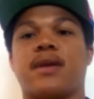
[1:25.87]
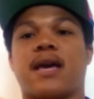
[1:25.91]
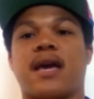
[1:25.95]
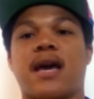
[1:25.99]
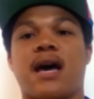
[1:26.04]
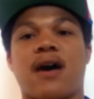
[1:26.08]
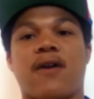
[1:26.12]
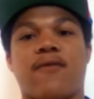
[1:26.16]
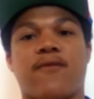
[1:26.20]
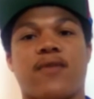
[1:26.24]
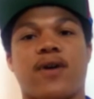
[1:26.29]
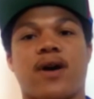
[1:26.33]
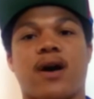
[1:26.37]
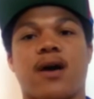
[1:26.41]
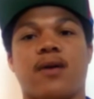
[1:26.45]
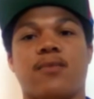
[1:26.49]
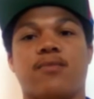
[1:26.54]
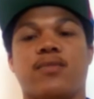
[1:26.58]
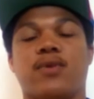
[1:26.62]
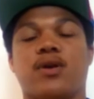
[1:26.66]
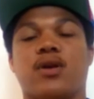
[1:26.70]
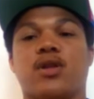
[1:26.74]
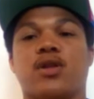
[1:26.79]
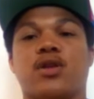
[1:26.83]
They got
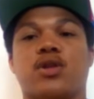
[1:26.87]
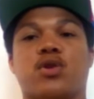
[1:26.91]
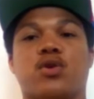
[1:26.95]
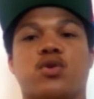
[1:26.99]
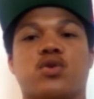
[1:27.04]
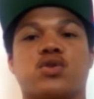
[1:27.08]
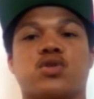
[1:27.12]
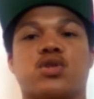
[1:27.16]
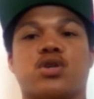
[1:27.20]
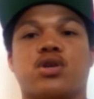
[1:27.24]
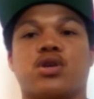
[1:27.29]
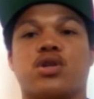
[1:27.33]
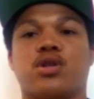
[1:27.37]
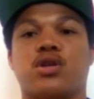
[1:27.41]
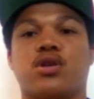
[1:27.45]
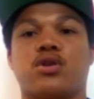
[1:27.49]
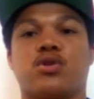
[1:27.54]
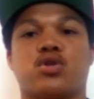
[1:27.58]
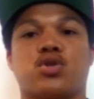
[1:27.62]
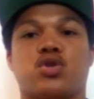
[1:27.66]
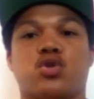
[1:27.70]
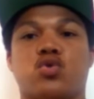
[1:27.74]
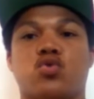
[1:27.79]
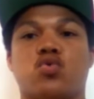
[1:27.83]
Von Miller. Those are
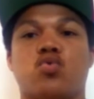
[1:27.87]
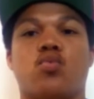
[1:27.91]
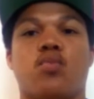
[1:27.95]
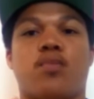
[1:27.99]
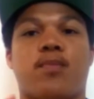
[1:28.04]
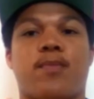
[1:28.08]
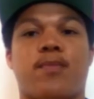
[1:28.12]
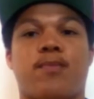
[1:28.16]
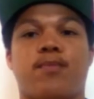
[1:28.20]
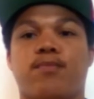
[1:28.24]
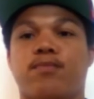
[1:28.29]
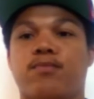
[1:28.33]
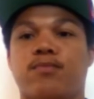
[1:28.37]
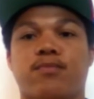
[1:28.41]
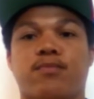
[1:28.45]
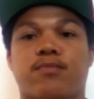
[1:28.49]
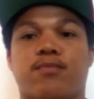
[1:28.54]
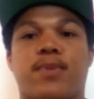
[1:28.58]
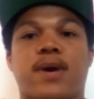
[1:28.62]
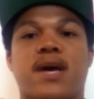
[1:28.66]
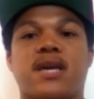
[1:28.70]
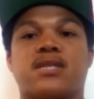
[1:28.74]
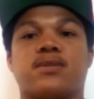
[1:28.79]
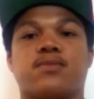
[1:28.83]
the 2
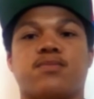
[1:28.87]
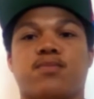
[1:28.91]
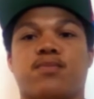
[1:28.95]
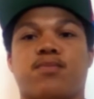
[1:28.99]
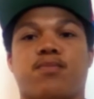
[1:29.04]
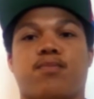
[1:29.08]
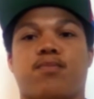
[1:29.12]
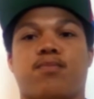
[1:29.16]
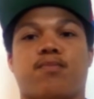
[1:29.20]
best